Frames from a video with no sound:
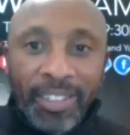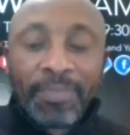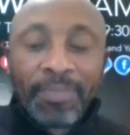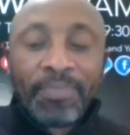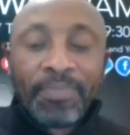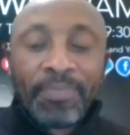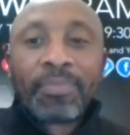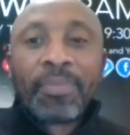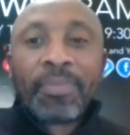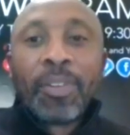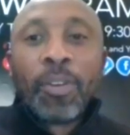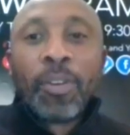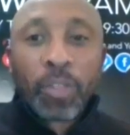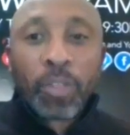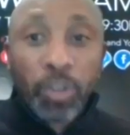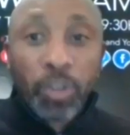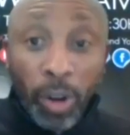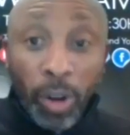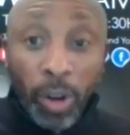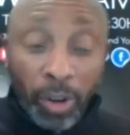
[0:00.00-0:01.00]
or
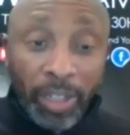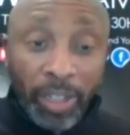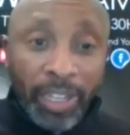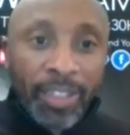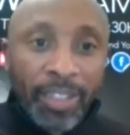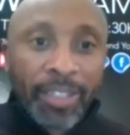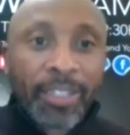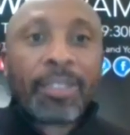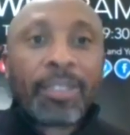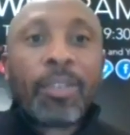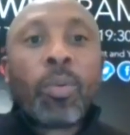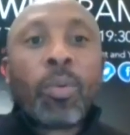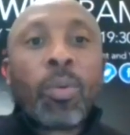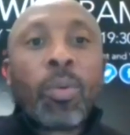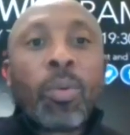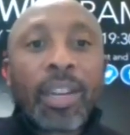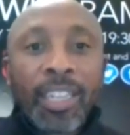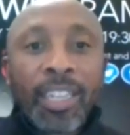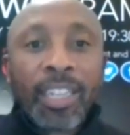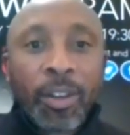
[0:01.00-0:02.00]
tomorrow at least, watch
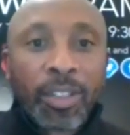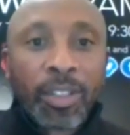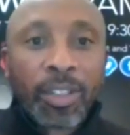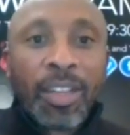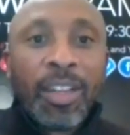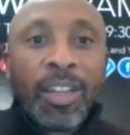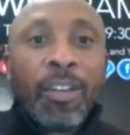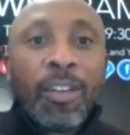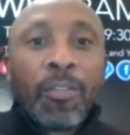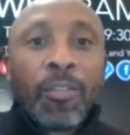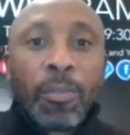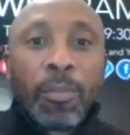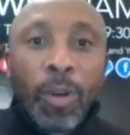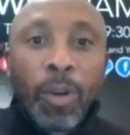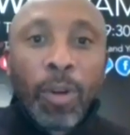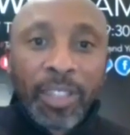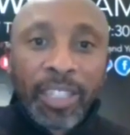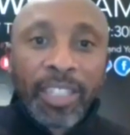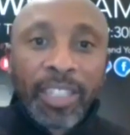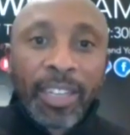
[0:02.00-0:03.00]
out for more
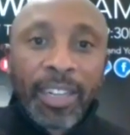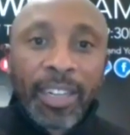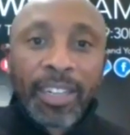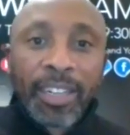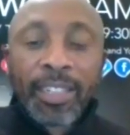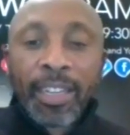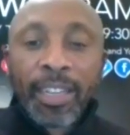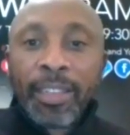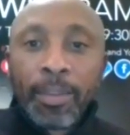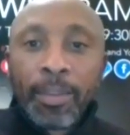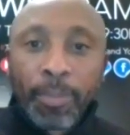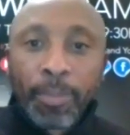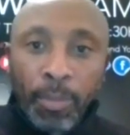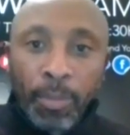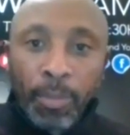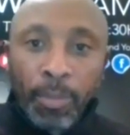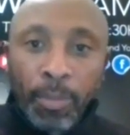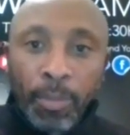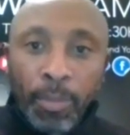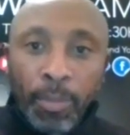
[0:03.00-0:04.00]
details and the
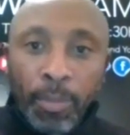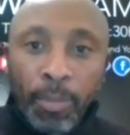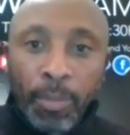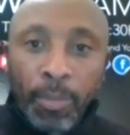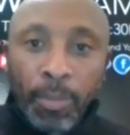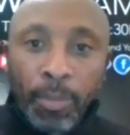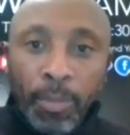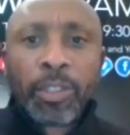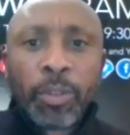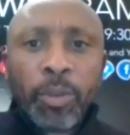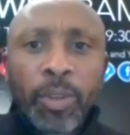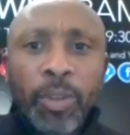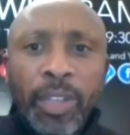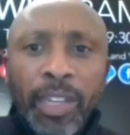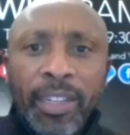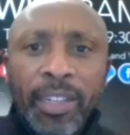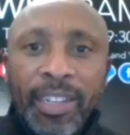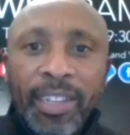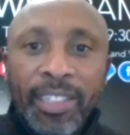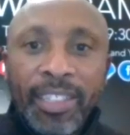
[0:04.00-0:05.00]
promotions so that you
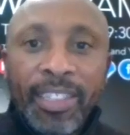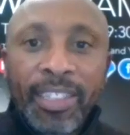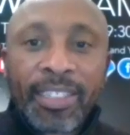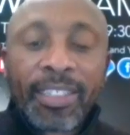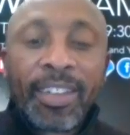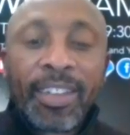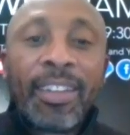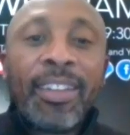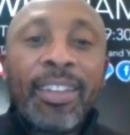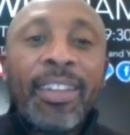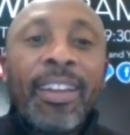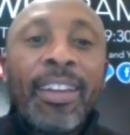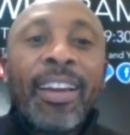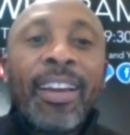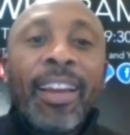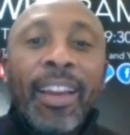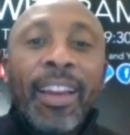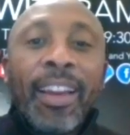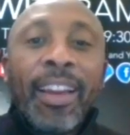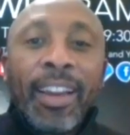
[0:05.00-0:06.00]
can register
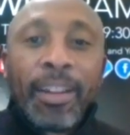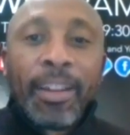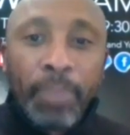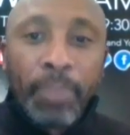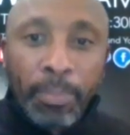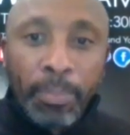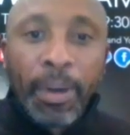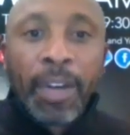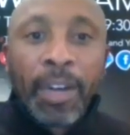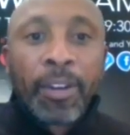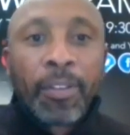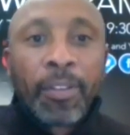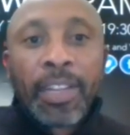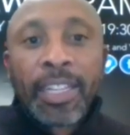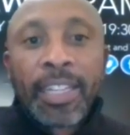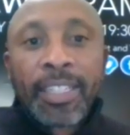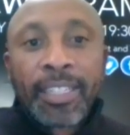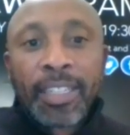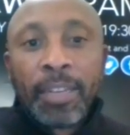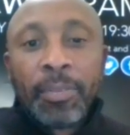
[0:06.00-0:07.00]
and be part of
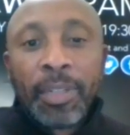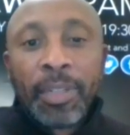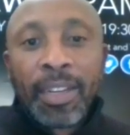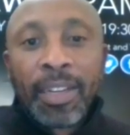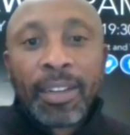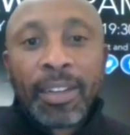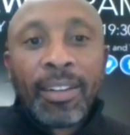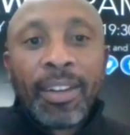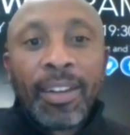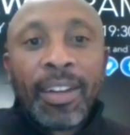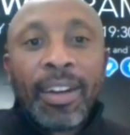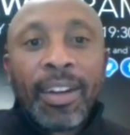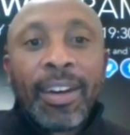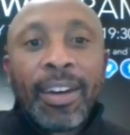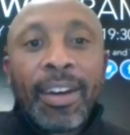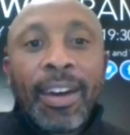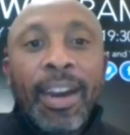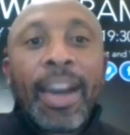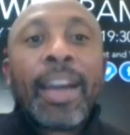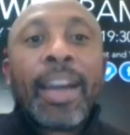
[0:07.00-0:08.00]
that seminar.
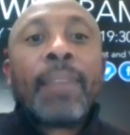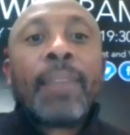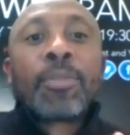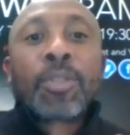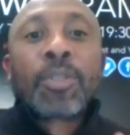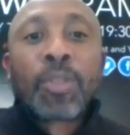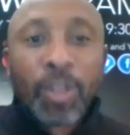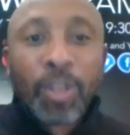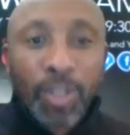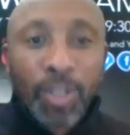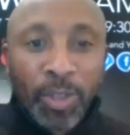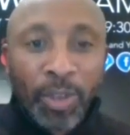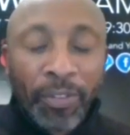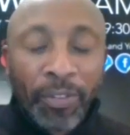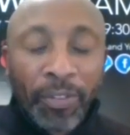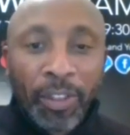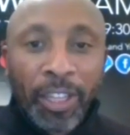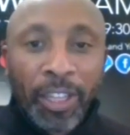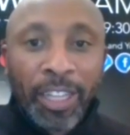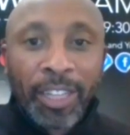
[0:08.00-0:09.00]
I am so sorry
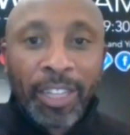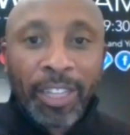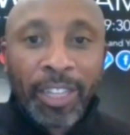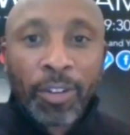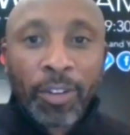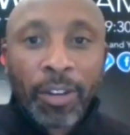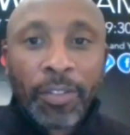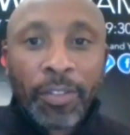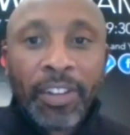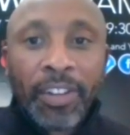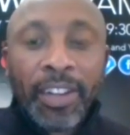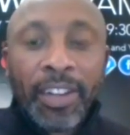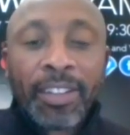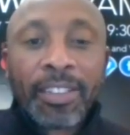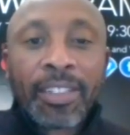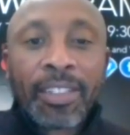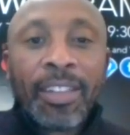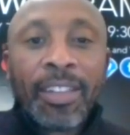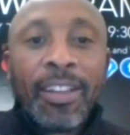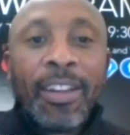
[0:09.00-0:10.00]
for the inconvenience,
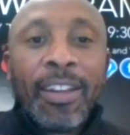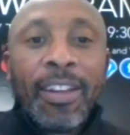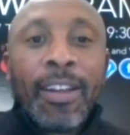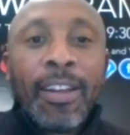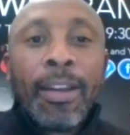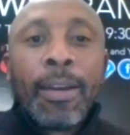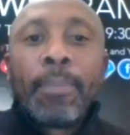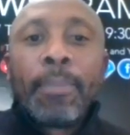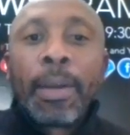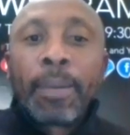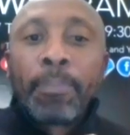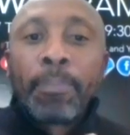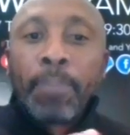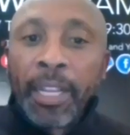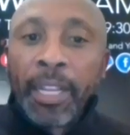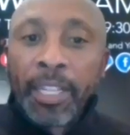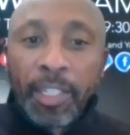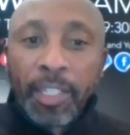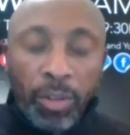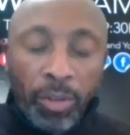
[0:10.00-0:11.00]
but please
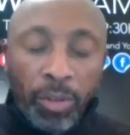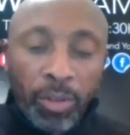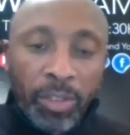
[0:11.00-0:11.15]
note,